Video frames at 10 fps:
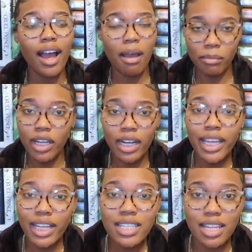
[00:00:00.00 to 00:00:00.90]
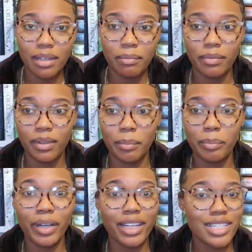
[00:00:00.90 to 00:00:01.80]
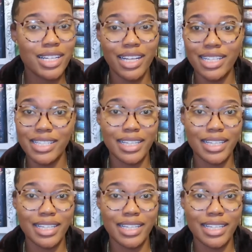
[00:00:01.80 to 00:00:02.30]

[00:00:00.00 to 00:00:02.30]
I'm gonna get to them, but just